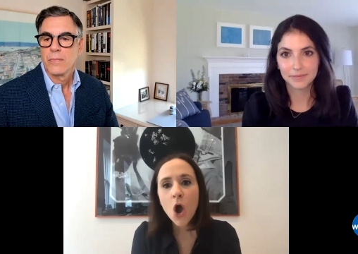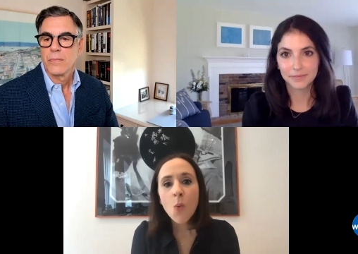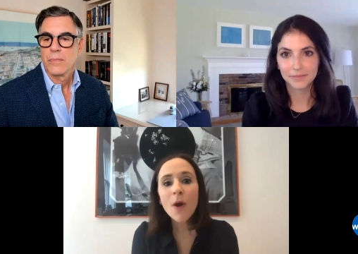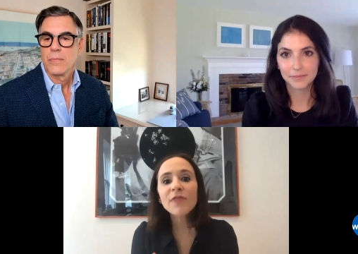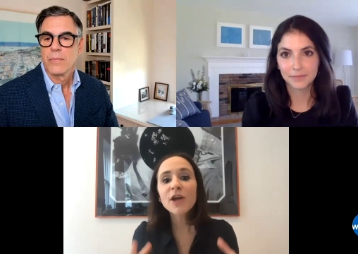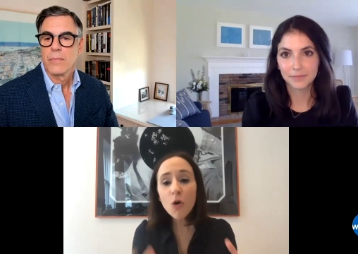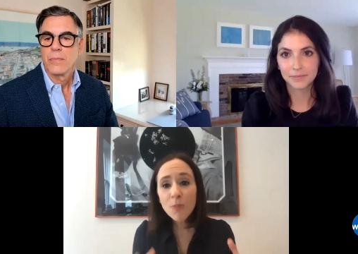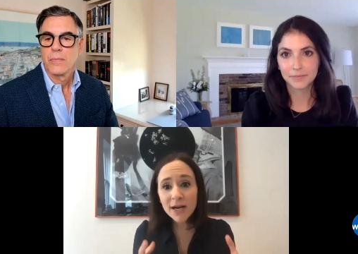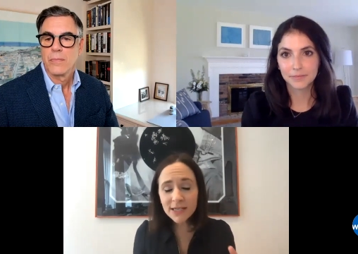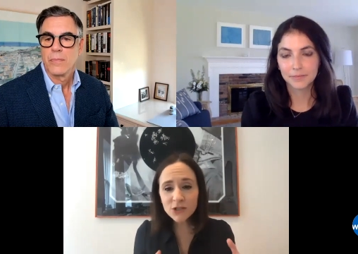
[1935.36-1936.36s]
Speaker 1: What the
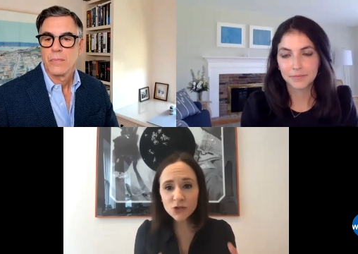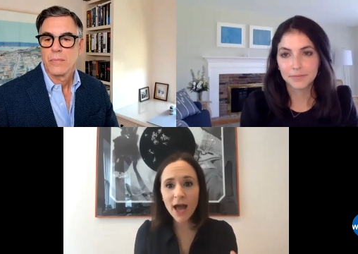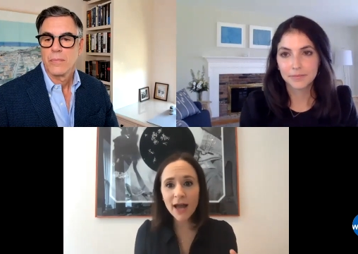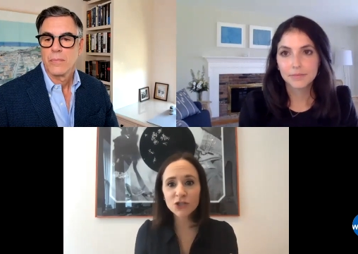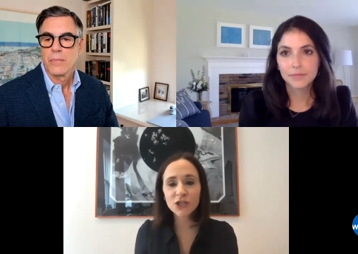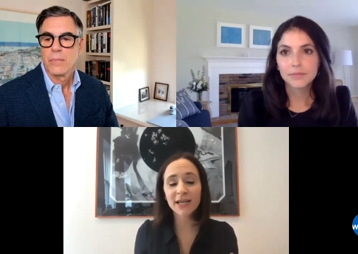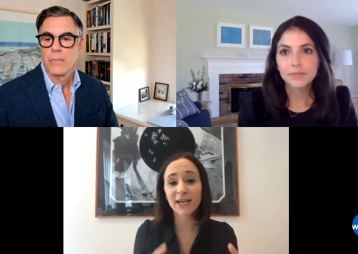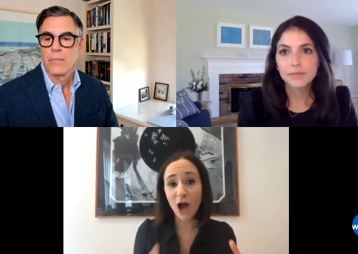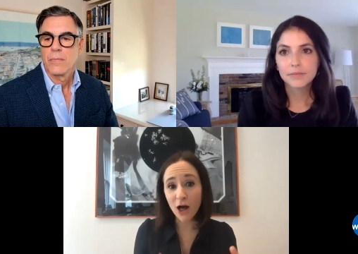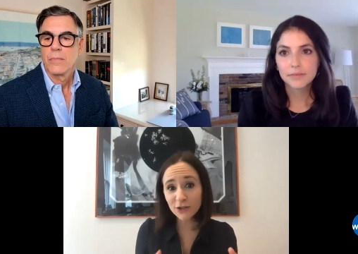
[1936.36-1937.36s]
openness strategy
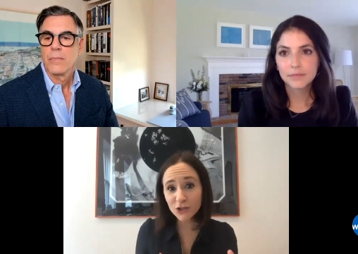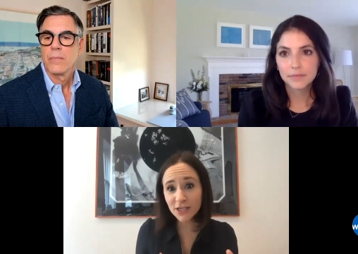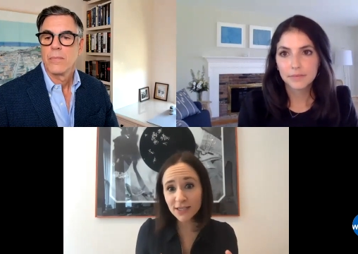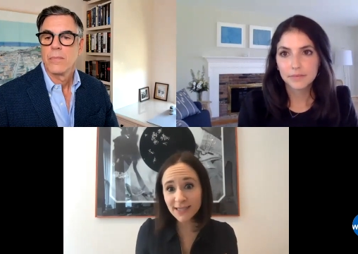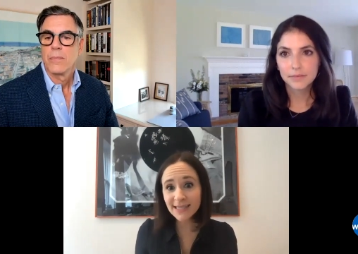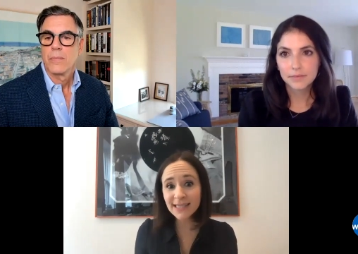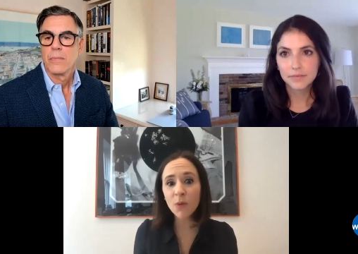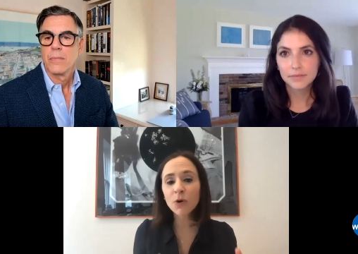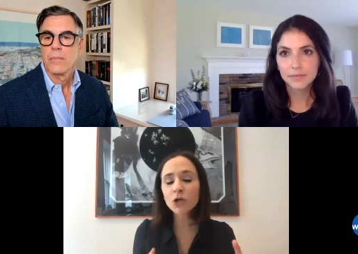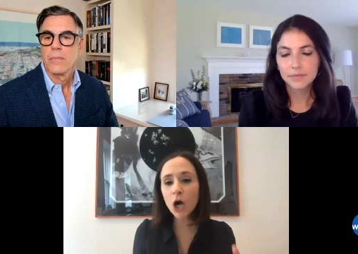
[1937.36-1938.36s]
acknowledges is that
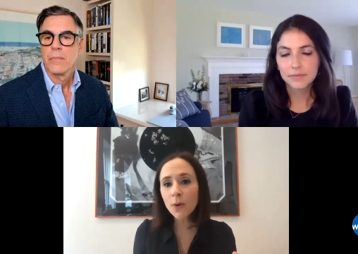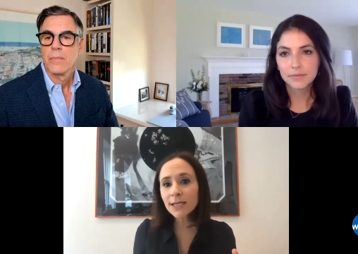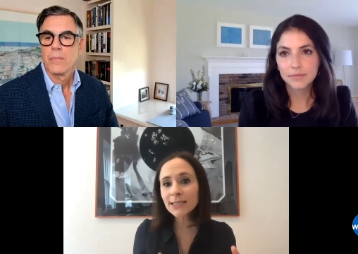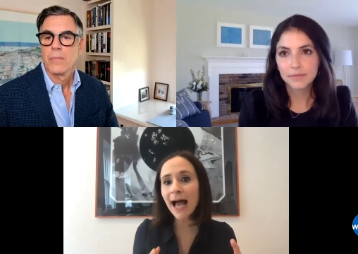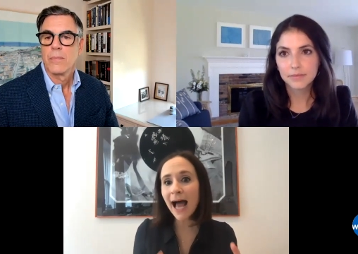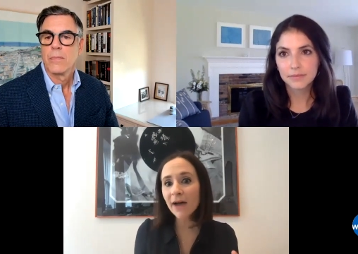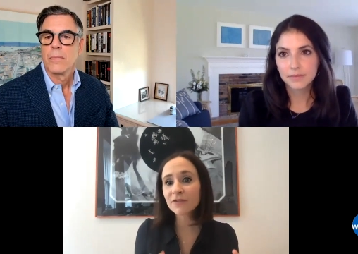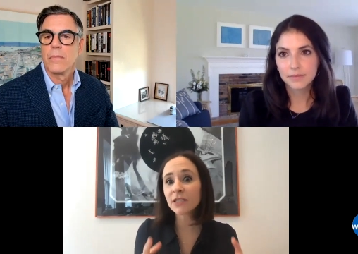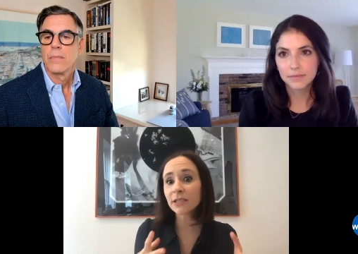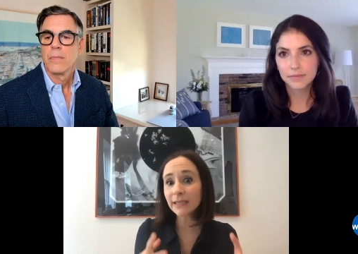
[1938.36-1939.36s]
we're going to have
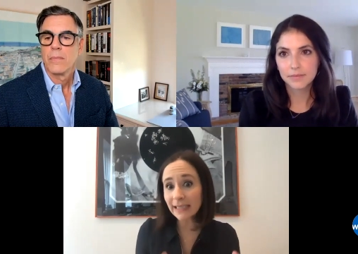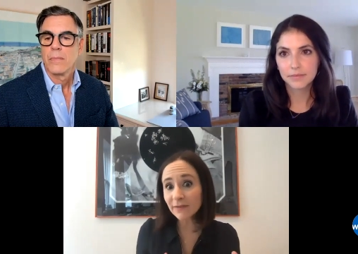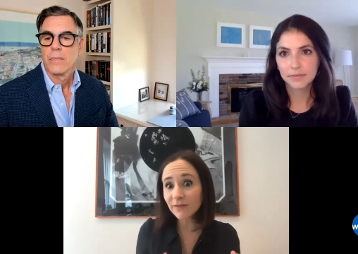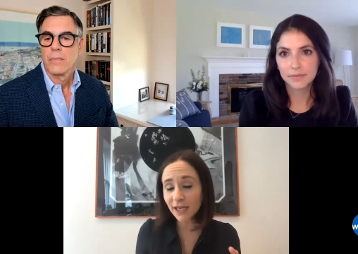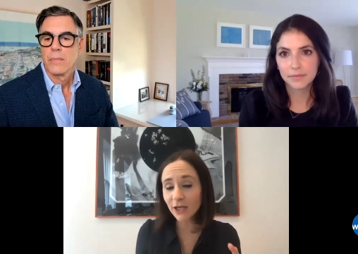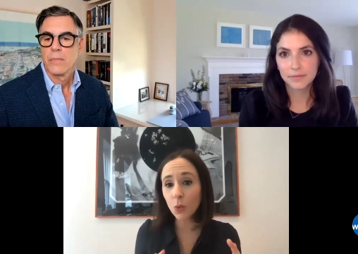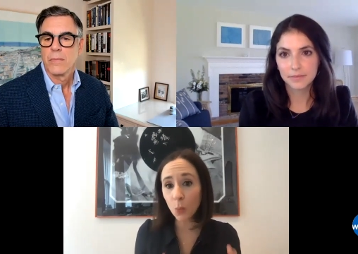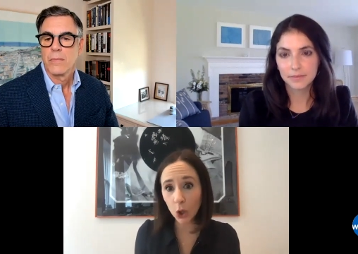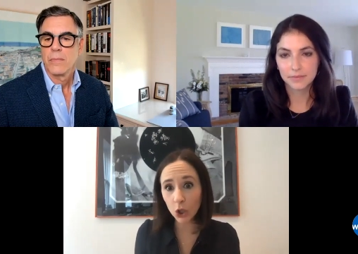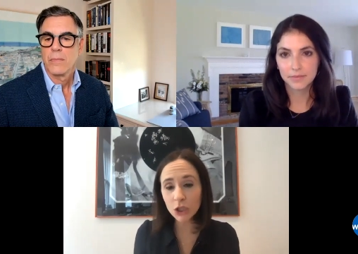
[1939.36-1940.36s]
to live in a
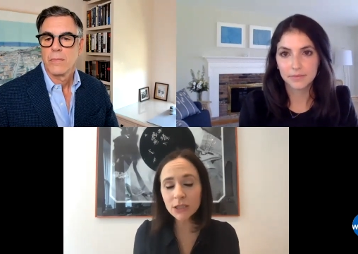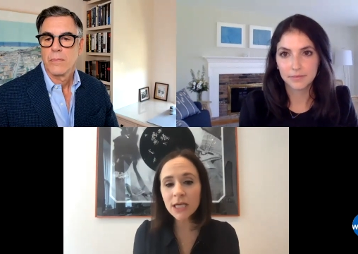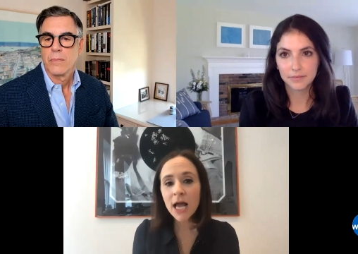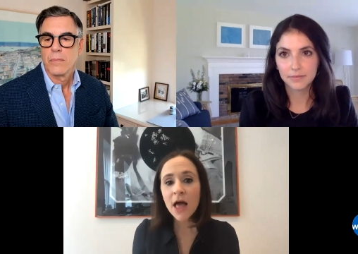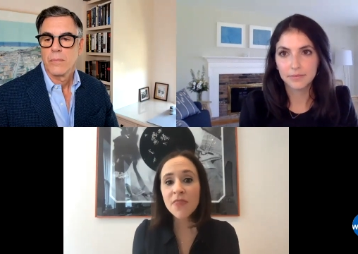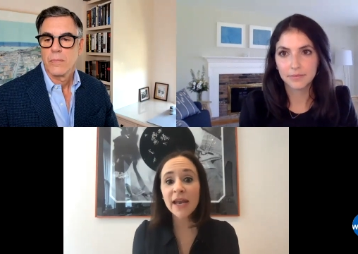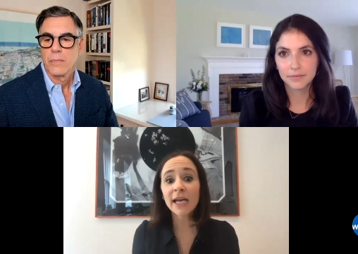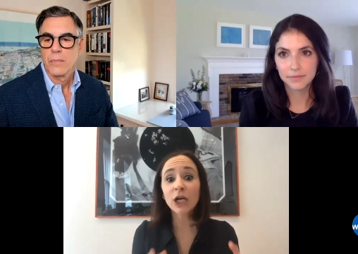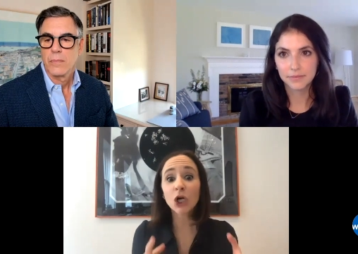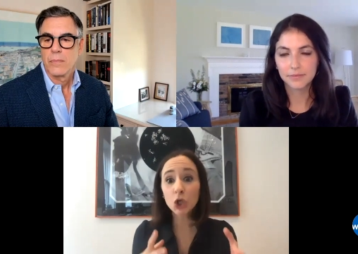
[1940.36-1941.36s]
world that it
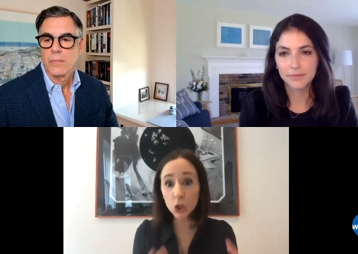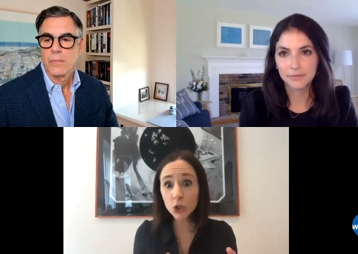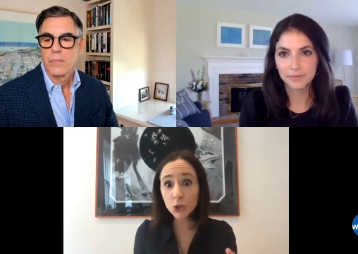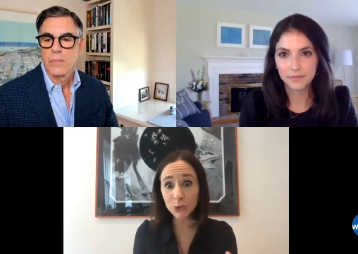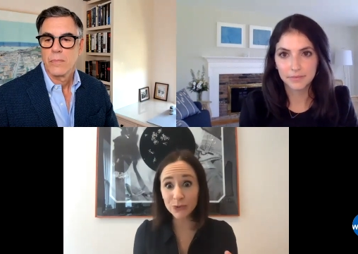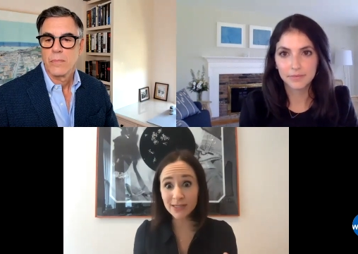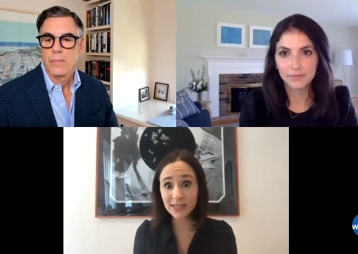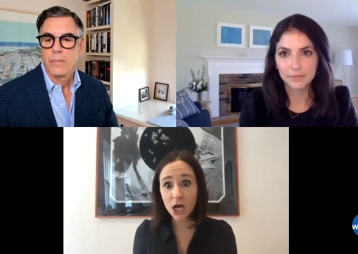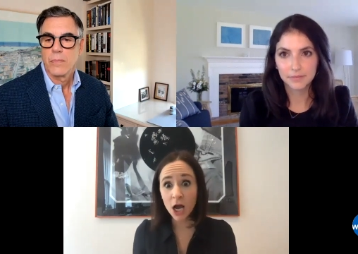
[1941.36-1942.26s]
includes